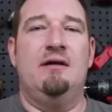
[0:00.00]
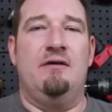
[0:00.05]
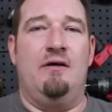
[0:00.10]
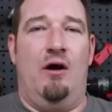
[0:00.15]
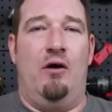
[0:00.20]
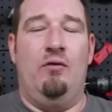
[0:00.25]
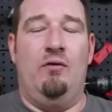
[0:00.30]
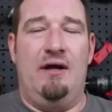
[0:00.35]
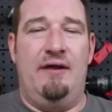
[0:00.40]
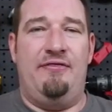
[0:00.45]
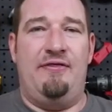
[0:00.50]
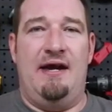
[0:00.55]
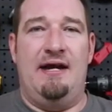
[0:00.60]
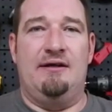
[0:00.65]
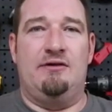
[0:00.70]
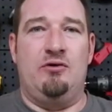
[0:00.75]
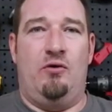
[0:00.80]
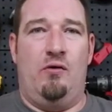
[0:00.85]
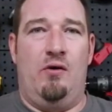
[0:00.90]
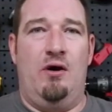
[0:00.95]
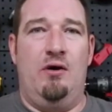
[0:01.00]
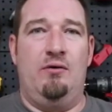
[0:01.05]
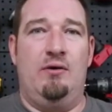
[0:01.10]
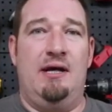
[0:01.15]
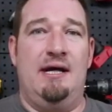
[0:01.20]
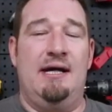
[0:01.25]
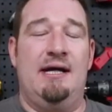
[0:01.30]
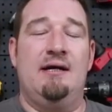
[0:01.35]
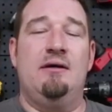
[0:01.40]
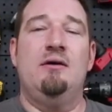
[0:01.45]
The only thing Toro
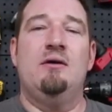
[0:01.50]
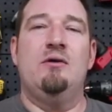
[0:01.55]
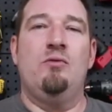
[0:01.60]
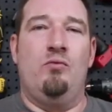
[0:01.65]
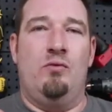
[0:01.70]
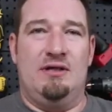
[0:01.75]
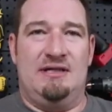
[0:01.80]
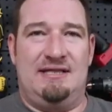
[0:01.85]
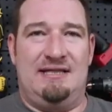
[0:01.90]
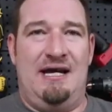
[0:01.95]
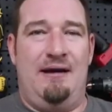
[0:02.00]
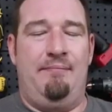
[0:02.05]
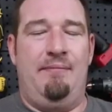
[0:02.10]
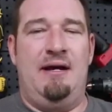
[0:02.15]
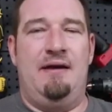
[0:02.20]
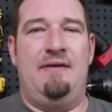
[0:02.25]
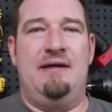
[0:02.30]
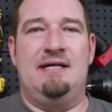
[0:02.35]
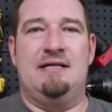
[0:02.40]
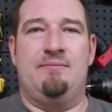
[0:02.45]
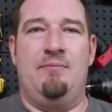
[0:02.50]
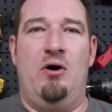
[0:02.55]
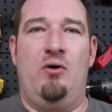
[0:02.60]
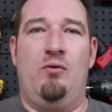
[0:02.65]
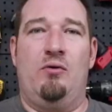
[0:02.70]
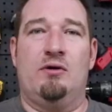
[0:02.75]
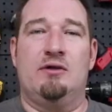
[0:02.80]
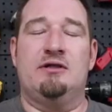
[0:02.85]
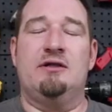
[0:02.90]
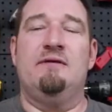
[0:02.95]
did was send me these
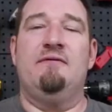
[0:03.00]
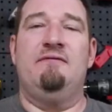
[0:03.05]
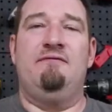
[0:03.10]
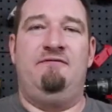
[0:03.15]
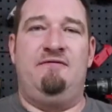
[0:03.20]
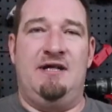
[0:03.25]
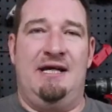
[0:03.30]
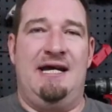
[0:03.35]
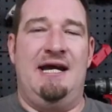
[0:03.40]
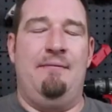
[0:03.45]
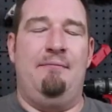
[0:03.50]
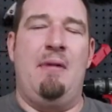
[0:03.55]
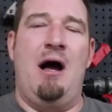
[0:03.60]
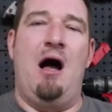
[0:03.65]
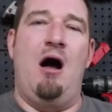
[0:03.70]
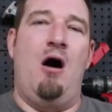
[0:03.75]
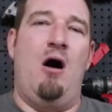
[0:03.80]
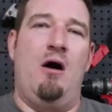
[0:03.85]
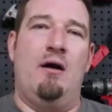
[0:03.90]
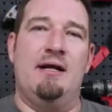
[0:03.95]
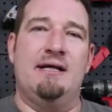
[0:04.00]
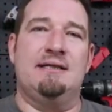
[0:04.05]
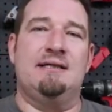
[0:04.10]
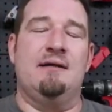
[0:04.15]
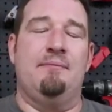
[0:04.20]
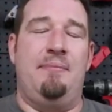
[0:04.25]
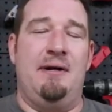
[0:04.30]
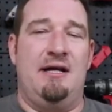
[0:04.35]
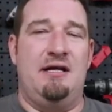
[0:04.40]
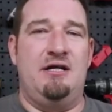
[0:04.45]
mowers to get my honest
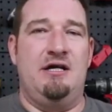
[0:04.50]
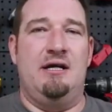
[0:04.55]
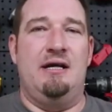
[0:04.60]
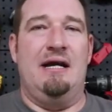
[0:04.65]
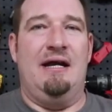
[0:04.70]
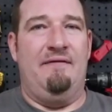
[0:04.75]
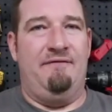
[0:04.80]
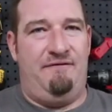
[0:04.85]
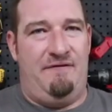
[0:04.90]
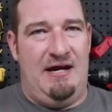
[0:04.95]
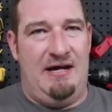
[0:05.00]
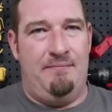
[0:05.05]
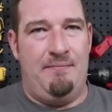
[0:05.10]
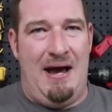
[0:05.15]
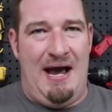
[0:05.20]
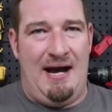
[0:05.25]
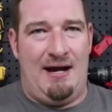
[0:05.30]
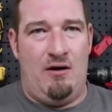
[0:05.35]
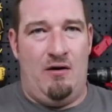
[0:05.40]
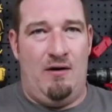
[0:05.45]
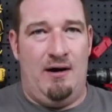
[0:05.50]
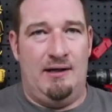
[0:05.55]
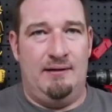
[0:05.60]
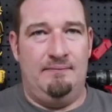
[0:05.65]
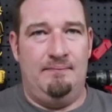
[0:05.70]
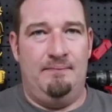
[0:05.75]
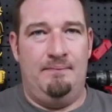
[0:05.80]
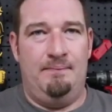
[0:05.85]
opinion and feedback on.